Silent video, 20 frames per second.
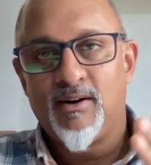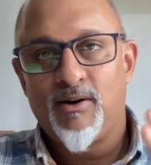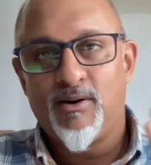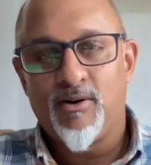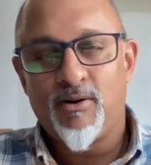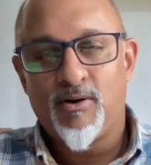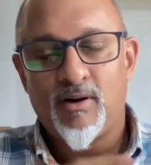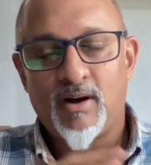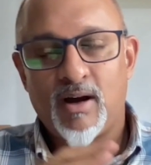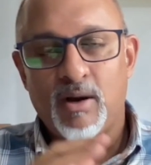
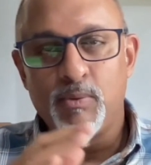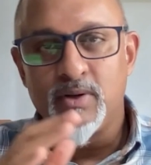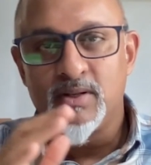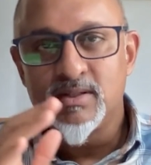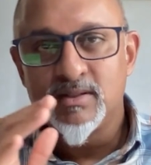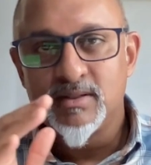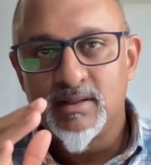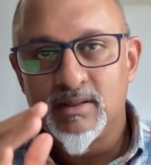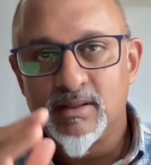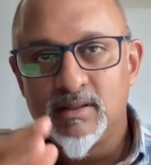Or are we
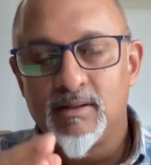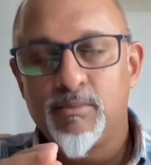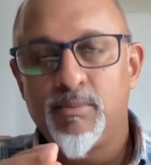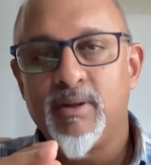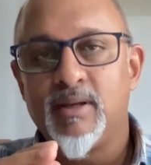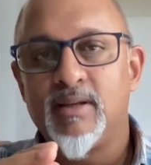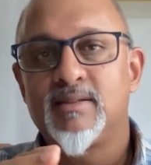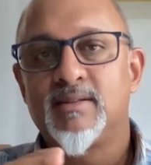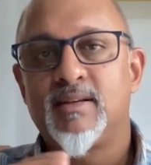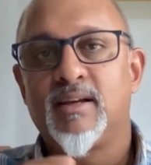still
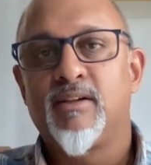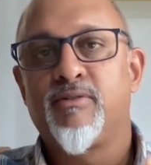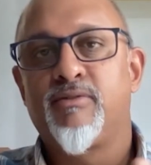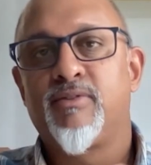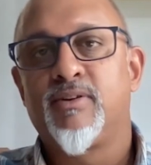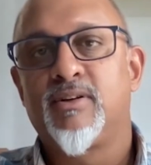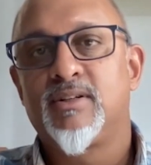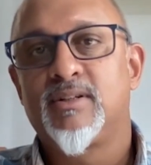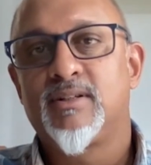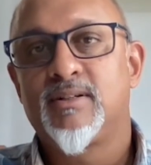being
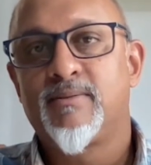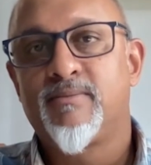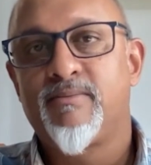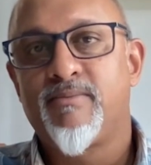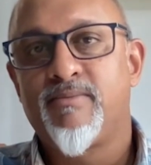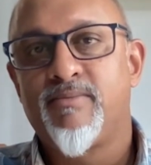selfish?